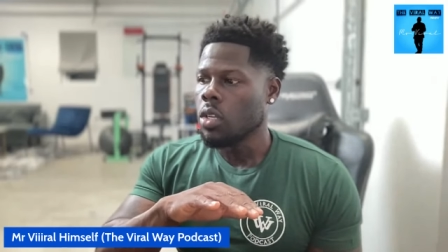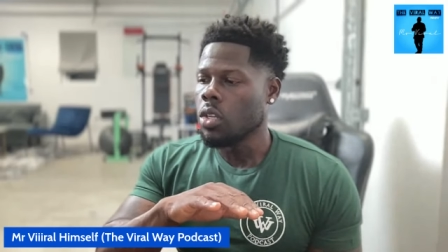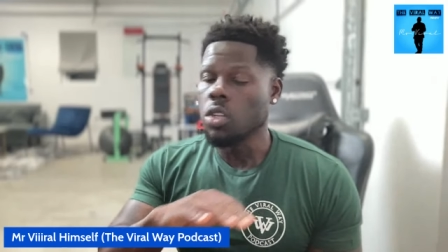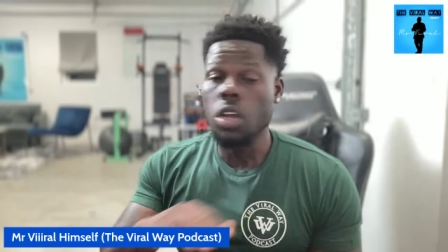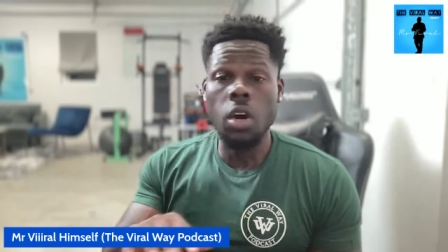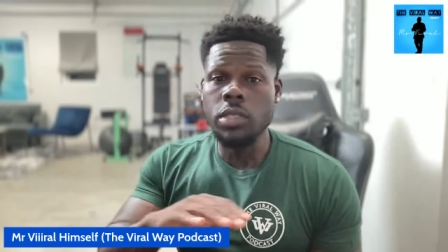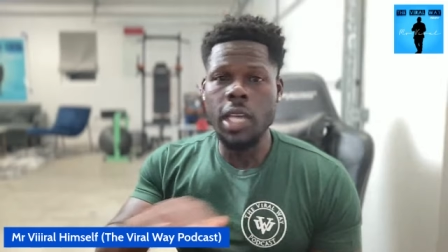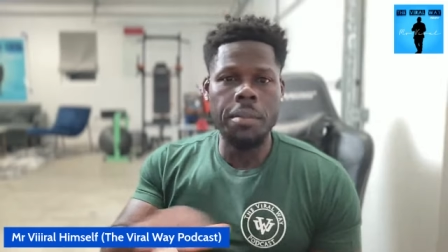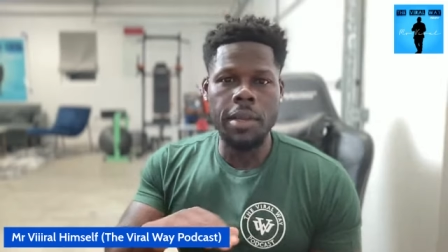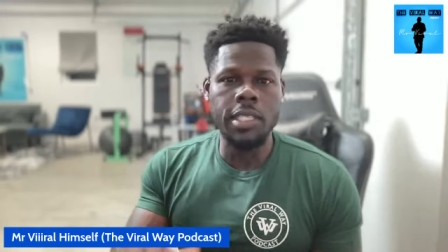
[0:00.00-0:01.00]
no
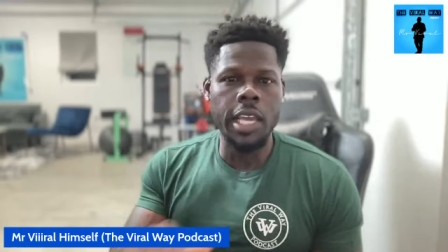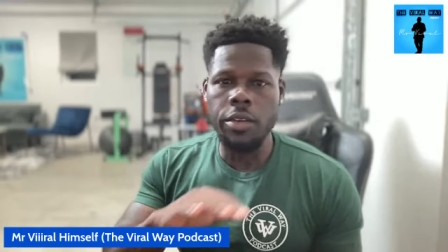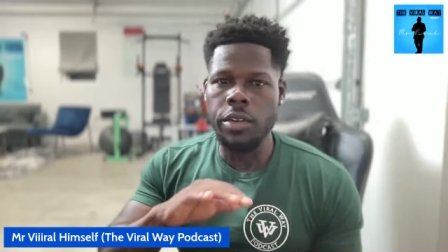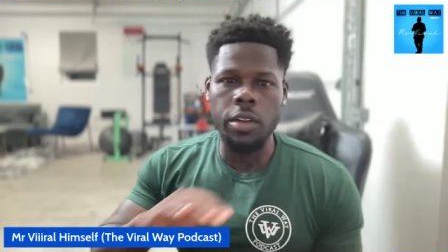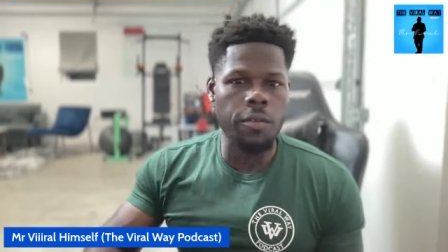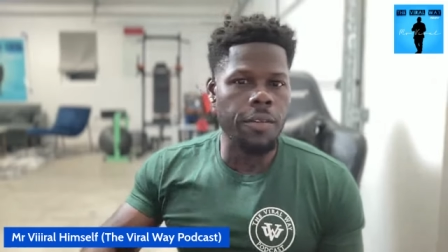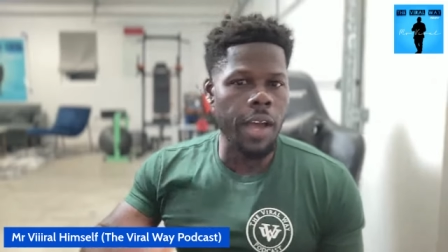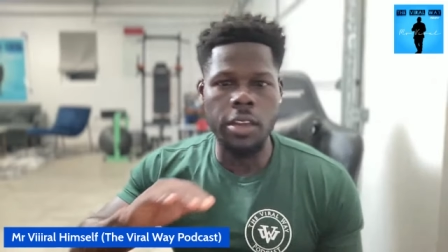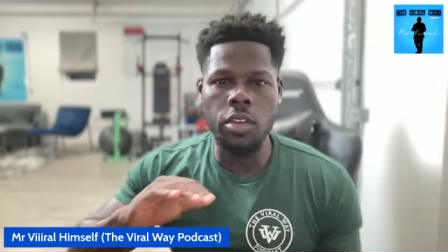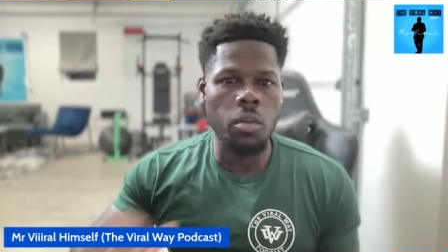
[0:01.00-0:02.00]
type of integrity, no
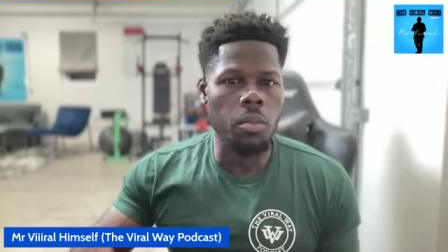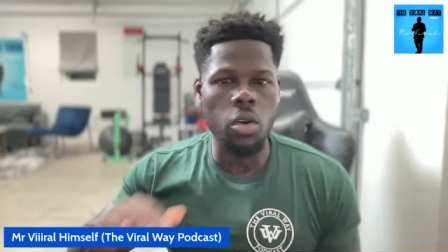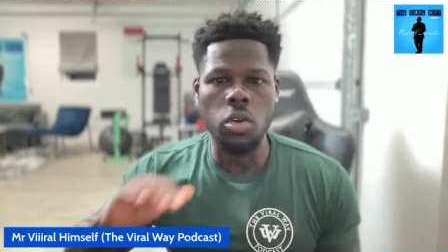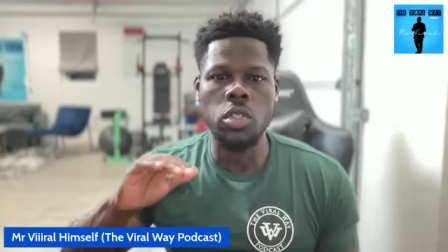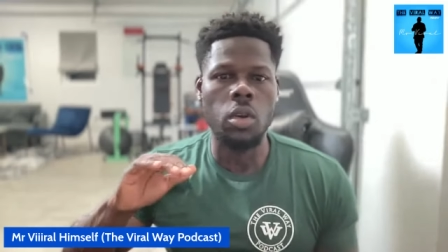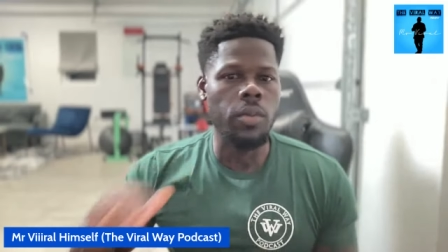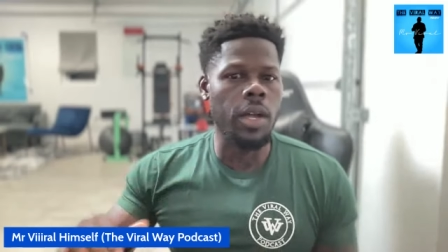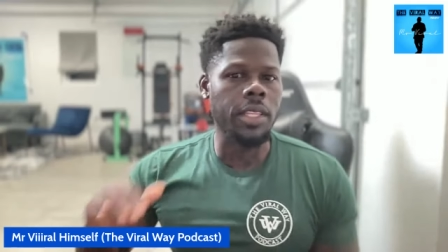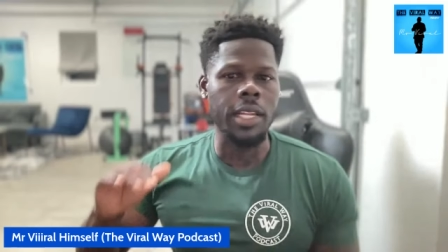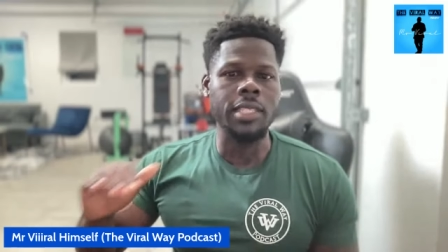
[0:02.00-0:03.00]
value, no morals, no
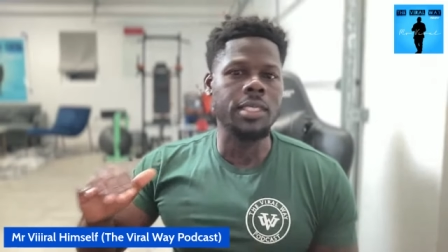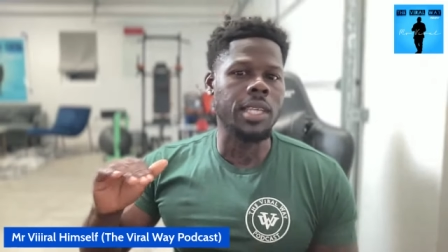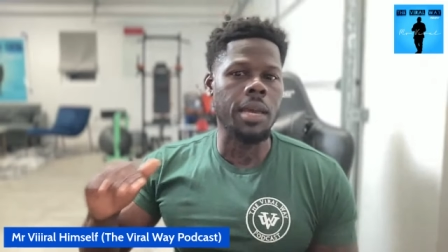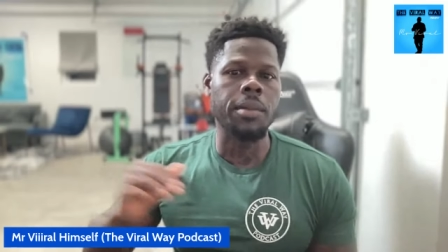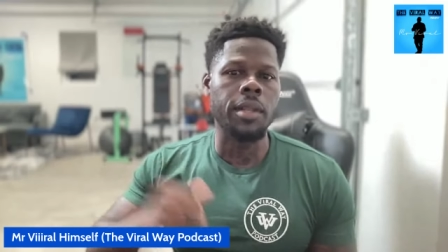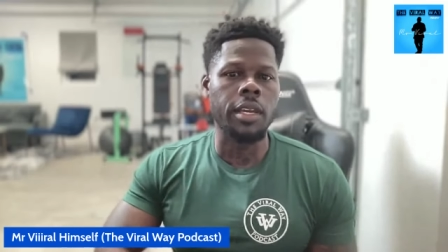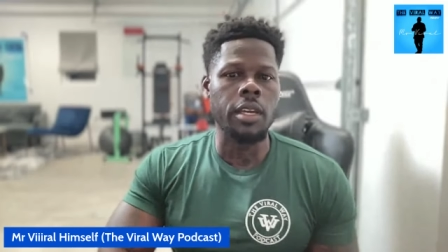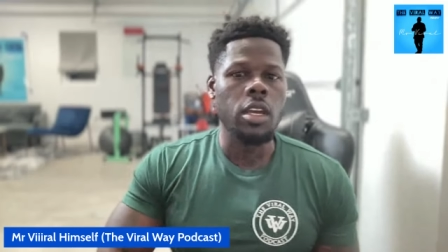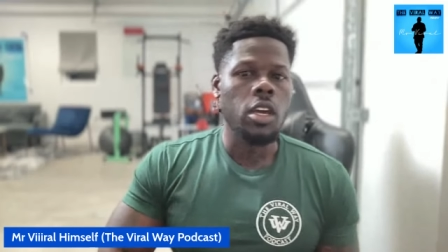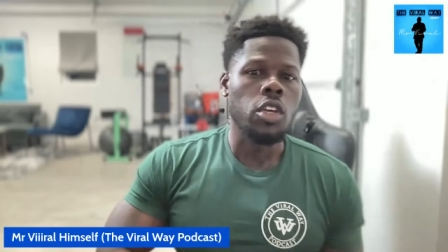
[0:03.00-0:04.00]
nothing. That's the type of nigga
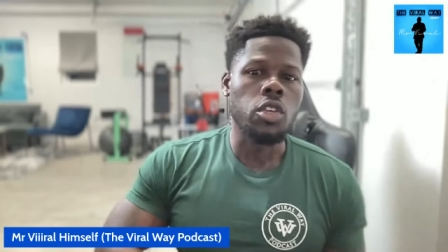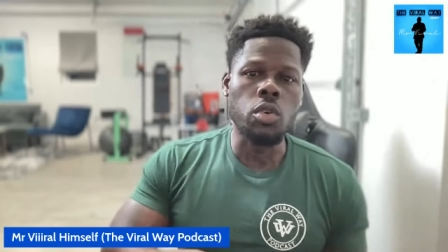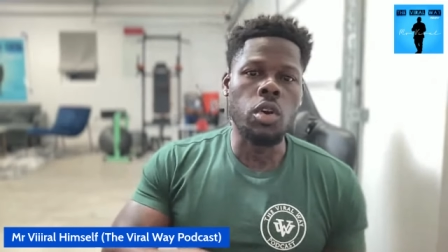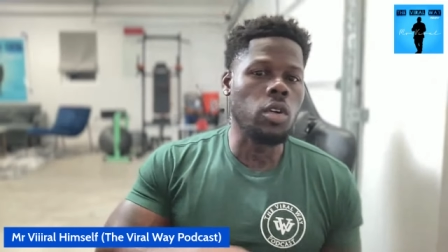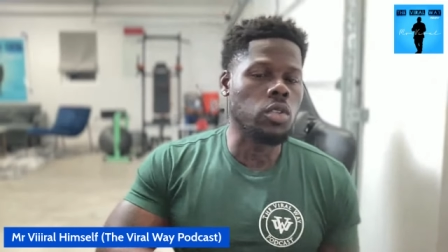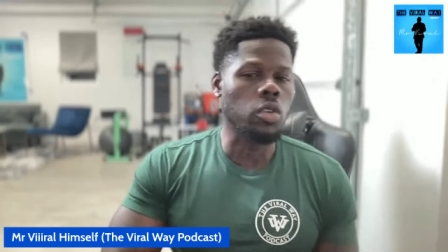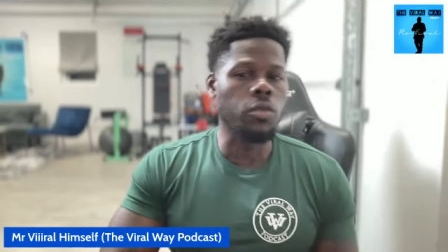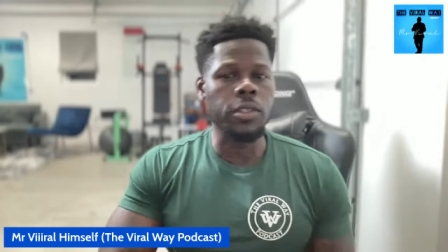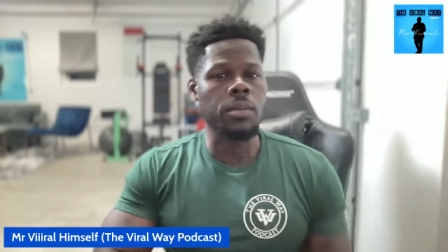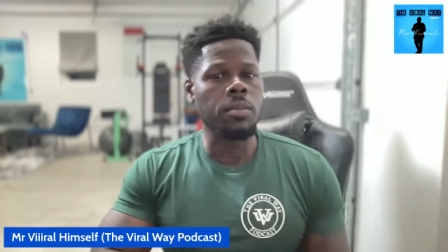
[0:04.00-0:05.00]
you go to
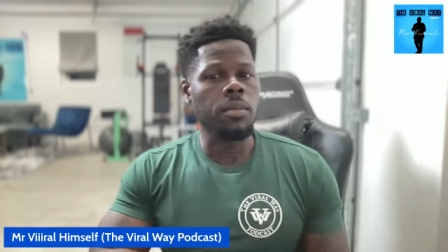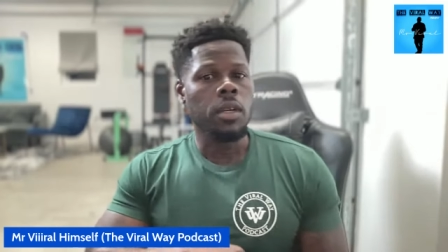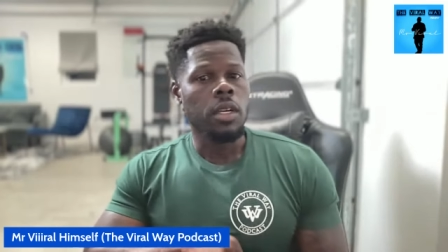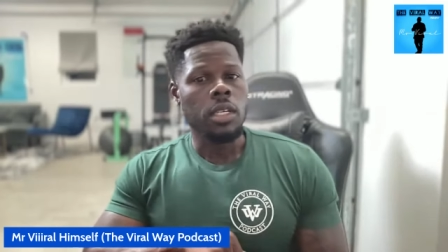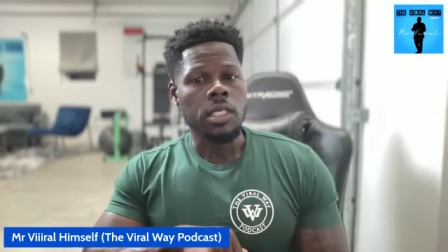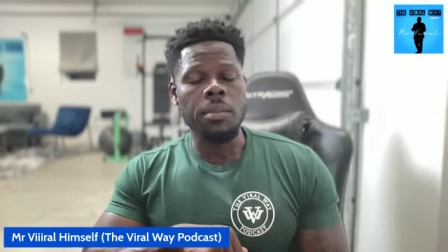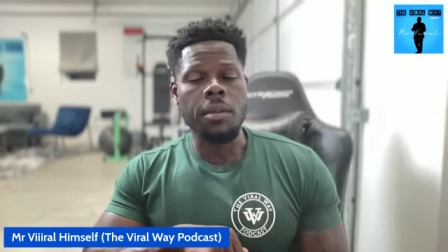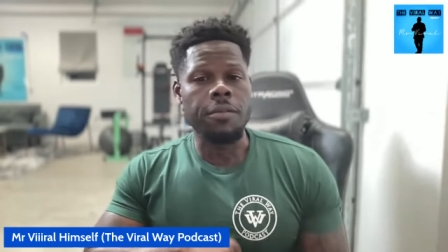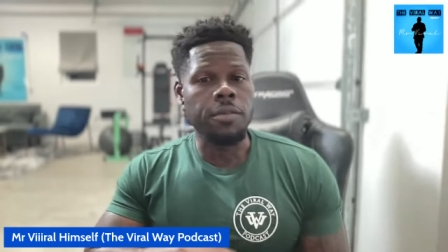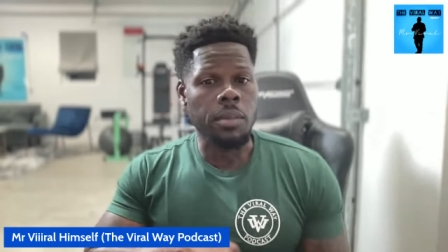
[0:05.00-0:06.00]
for some
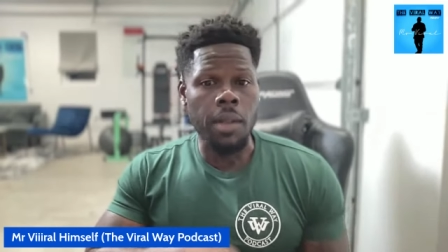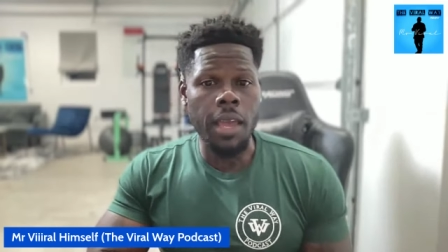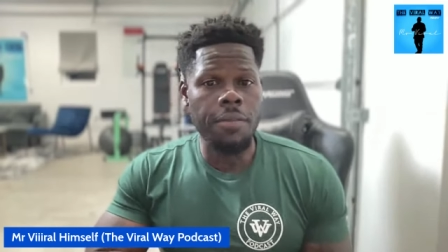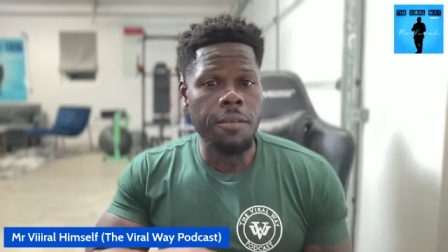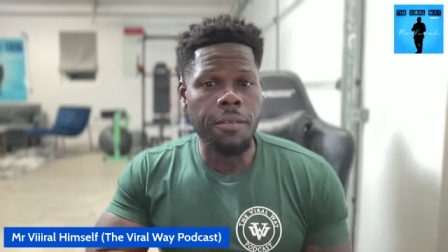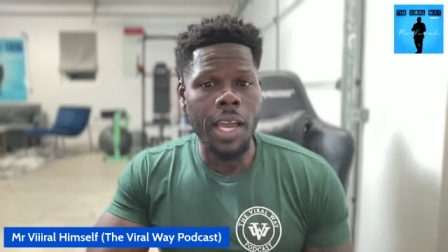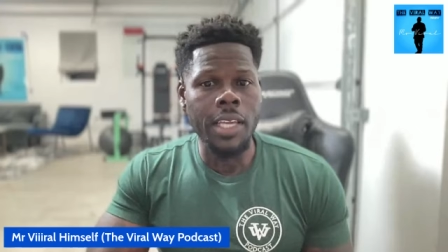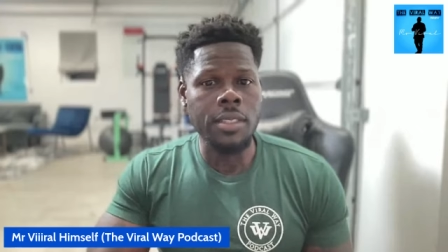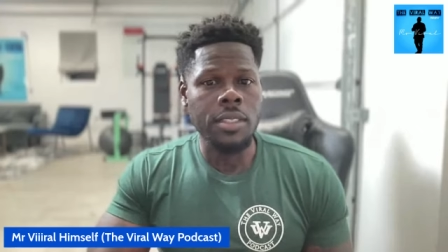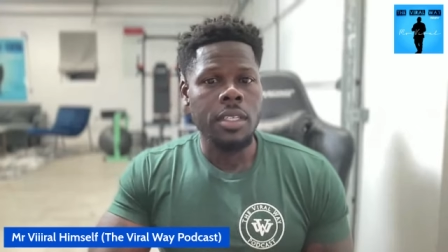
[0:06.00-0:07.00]
some some life
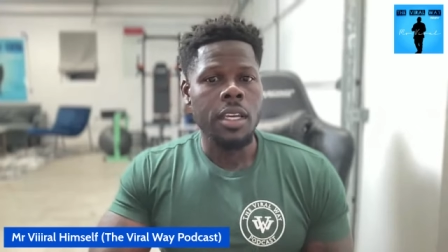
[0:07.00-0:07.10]
advice.